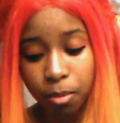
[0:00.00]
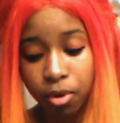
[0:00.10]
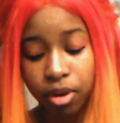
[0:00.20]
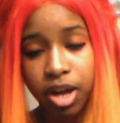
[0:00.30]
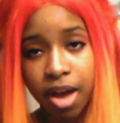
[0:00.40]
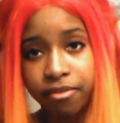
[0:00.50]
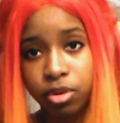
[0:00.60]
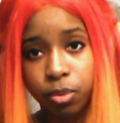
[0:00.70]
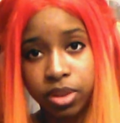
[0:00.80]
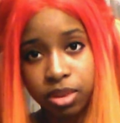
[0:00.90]
more
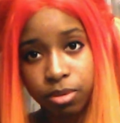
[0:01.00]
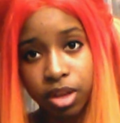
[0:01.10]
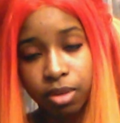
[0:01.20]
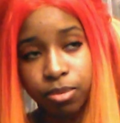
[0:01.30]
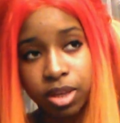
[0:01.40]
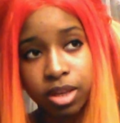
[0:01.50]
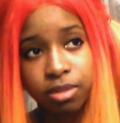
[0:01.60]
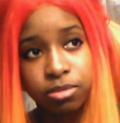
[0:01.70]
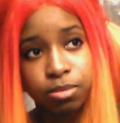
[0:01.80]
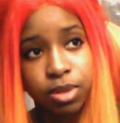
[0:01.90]
comfortable with,
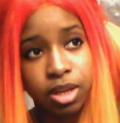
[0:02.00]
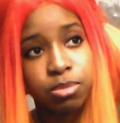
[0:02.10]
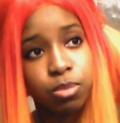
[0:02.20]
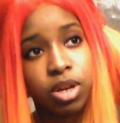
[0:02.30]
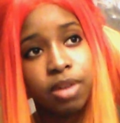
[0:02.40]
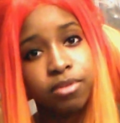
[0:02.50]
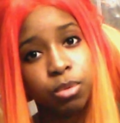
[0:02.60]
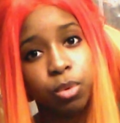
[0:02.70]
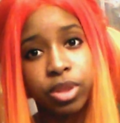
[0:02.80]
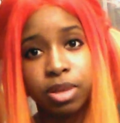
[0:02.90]
becomes more
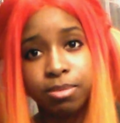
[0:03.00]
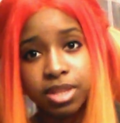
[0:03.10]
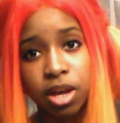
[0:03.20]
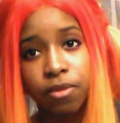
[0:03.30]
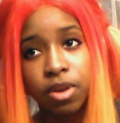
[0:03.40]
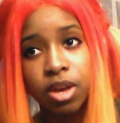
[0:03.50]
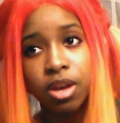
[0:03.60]
comfortable with himself.